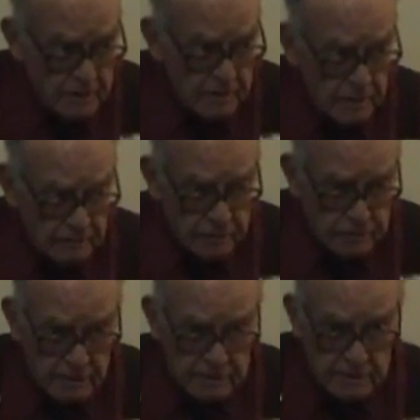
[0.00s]
to
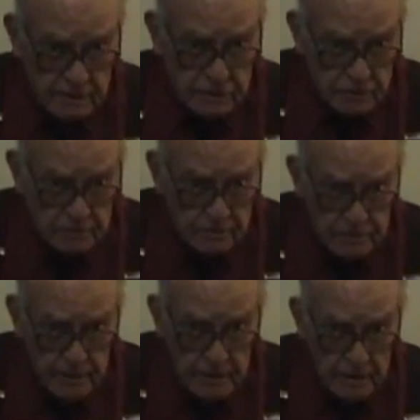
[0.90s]
address the issue.
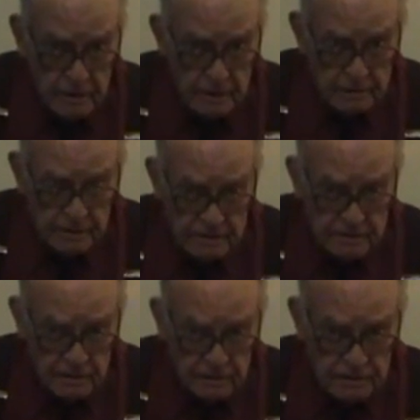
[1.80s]
That
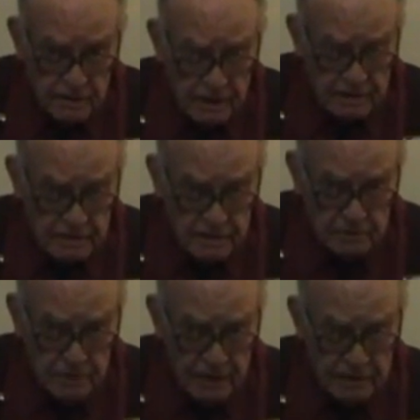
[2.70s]
has
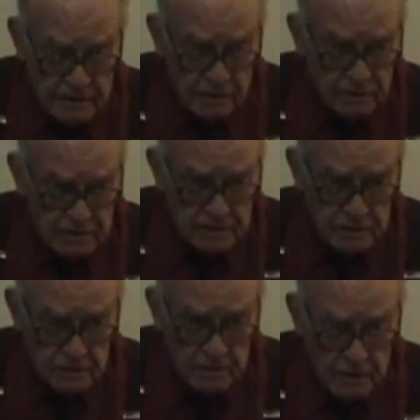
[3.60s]
in the past scared them
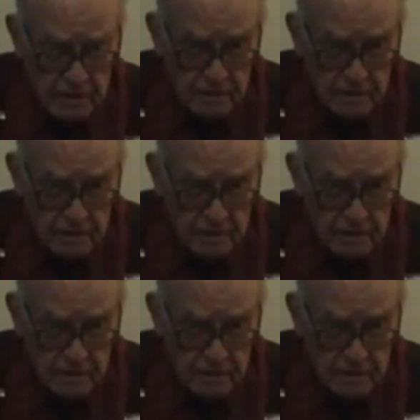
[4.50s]
into